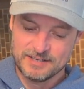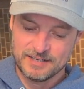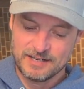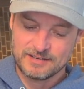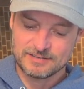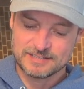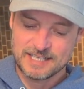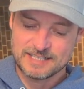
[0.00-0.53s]
You're not
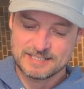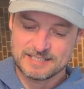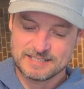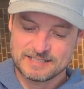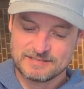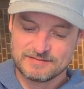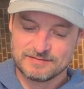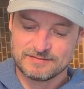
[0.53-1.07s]
gonna taste
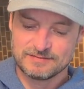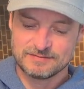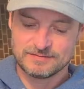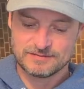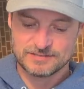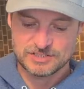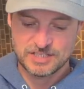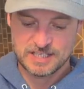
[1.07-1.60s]
this
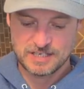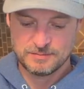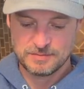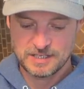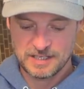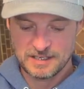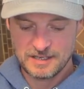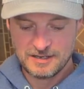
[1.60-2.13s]
chicken and
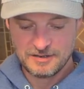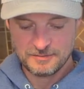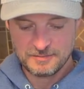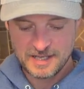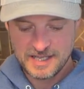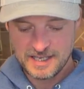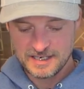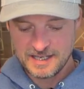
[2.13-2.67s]
be like, oh
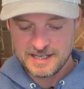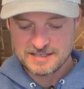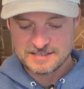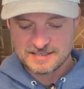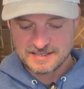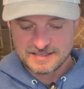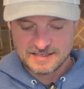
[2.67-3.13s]
man,